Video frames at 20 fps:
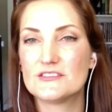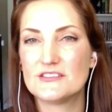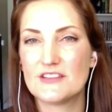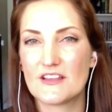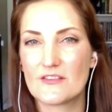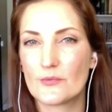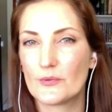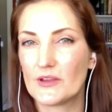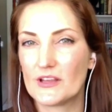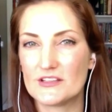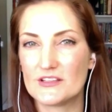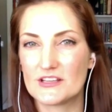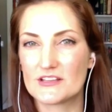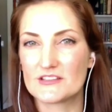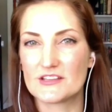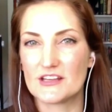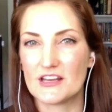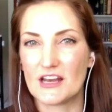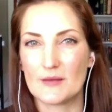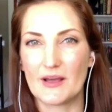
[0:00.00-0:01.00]
It's really
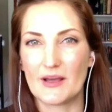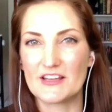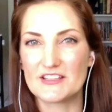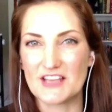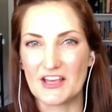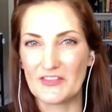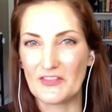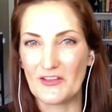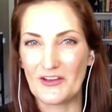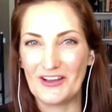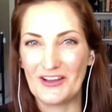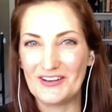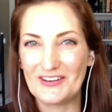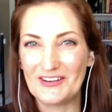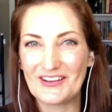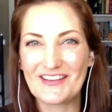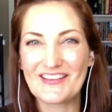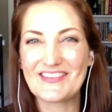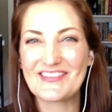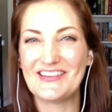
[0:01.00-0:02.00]
dictated by deadline,
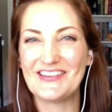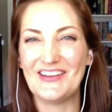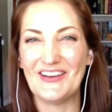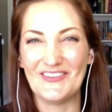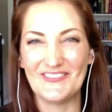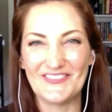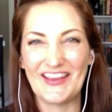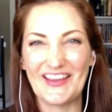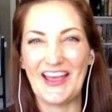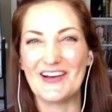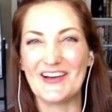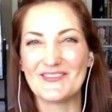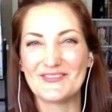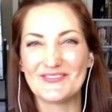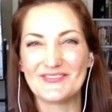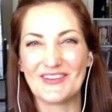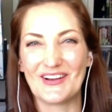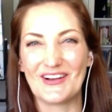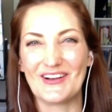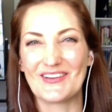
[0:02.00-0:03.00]
because, we
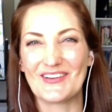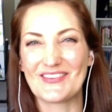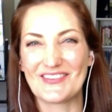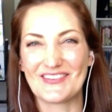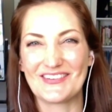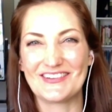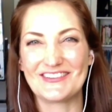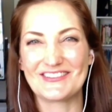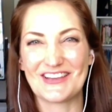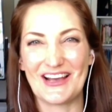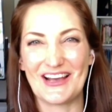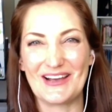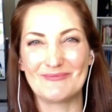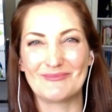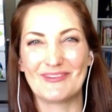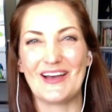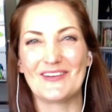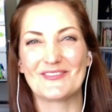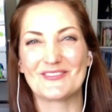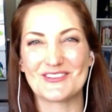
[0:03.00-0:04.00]
have a certain time
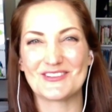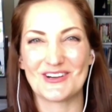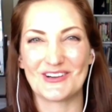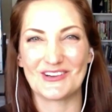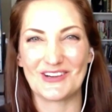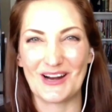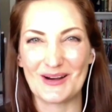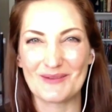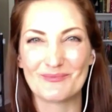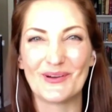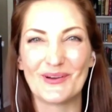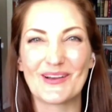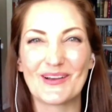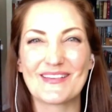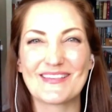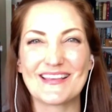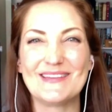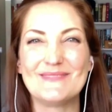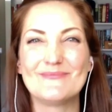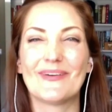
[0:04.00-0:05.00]
we have to turn our
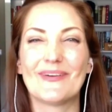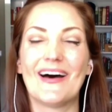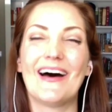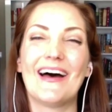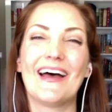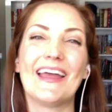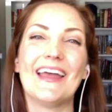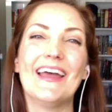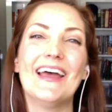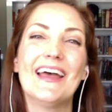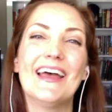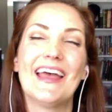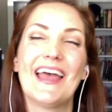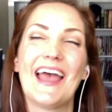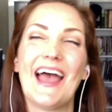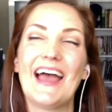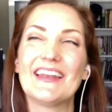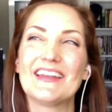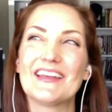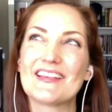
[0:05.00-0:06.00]
books in by,
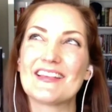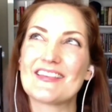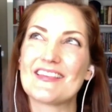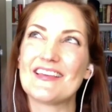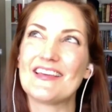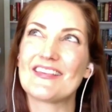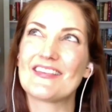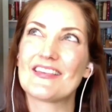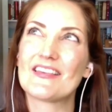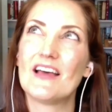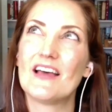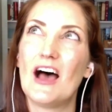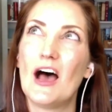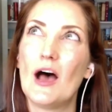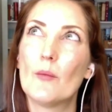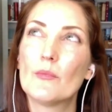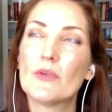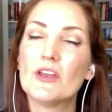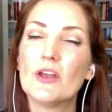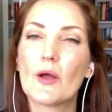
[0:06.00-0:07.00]
and
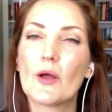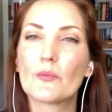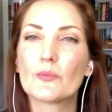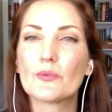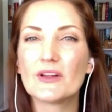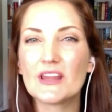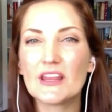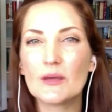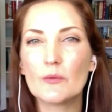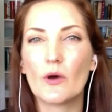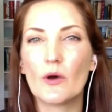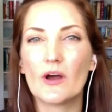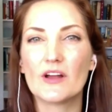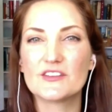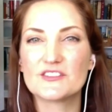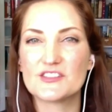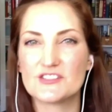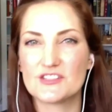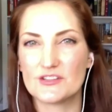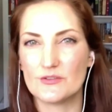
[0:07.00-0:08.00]
I really
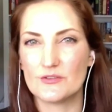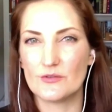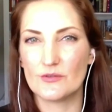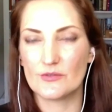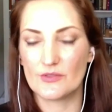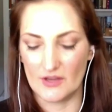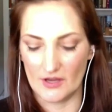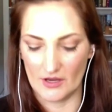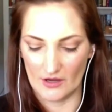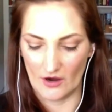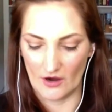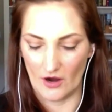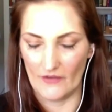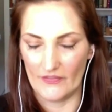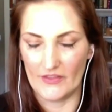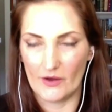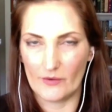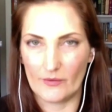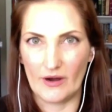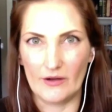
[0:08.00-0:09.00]
want to do the
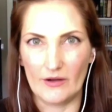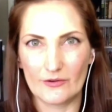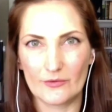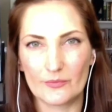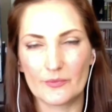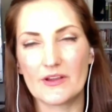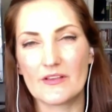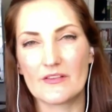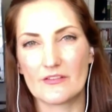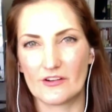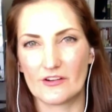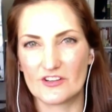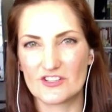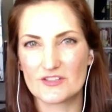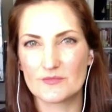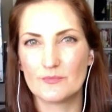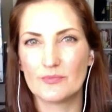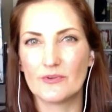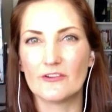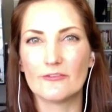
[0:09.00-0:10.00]
on the ground
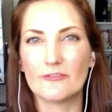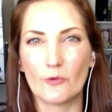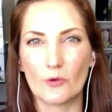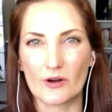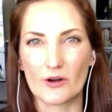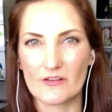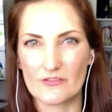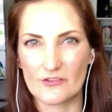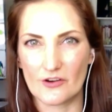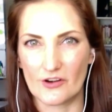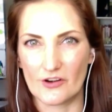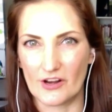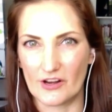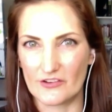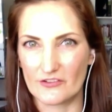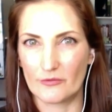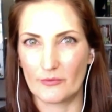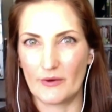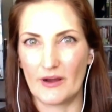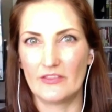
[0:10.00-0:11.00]
research before
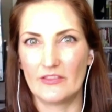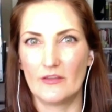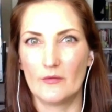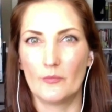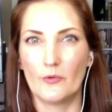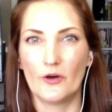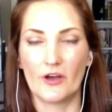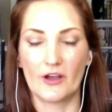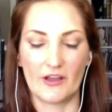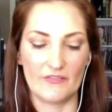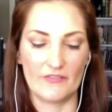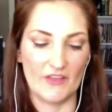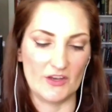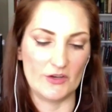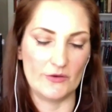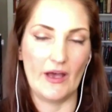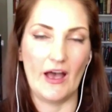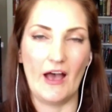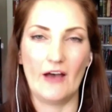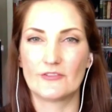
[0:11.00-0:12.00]
starting to write the book. And
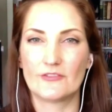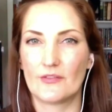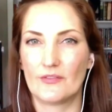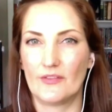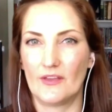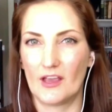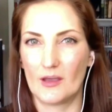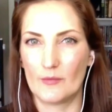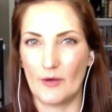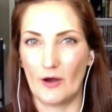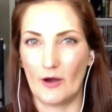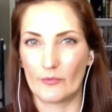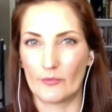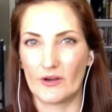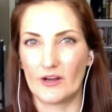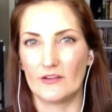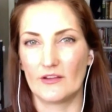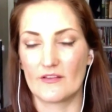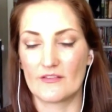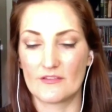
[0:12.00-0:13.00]
then you have to think about
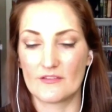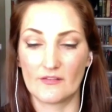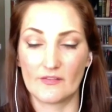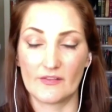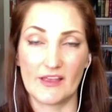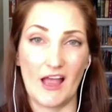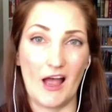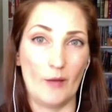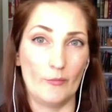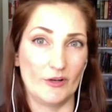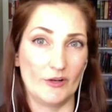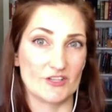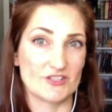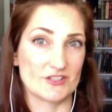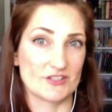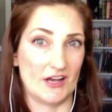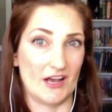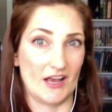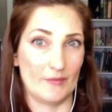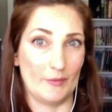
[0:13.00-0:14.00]
realistically, how much
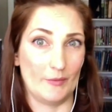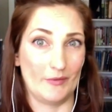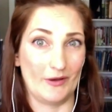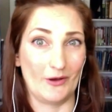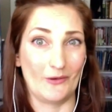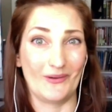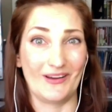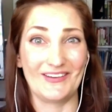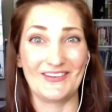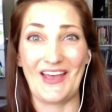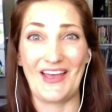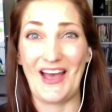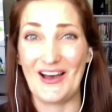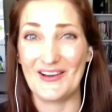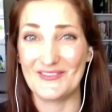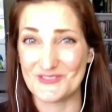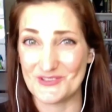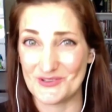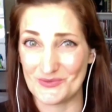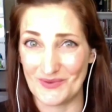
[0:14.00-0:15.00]
time am I going to
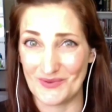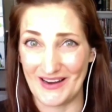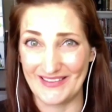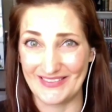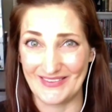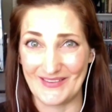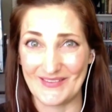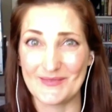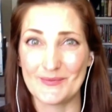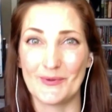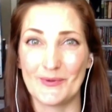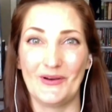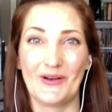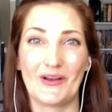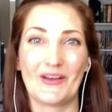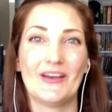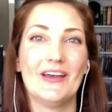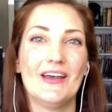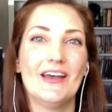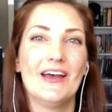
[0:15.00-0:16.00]
have to write this
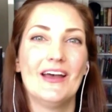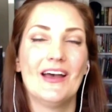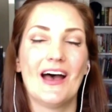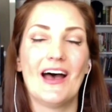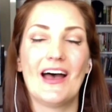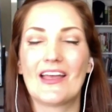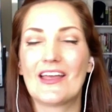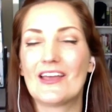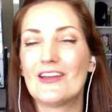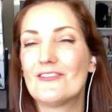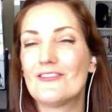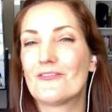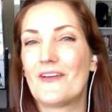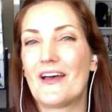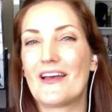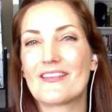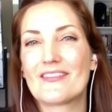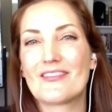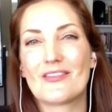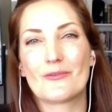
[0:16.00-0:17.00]
book? I
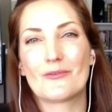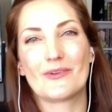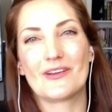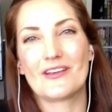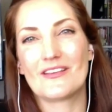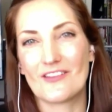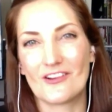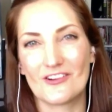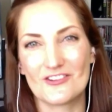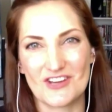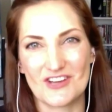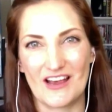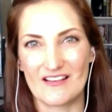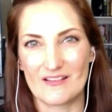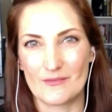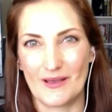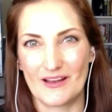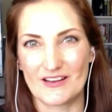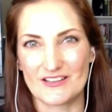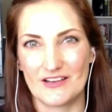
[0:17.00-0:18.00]
confess the research
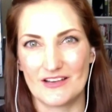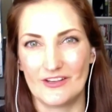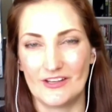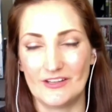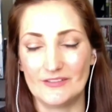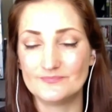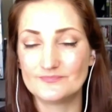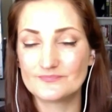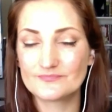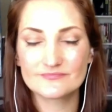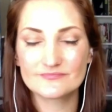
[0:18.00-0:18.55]
aspect of it,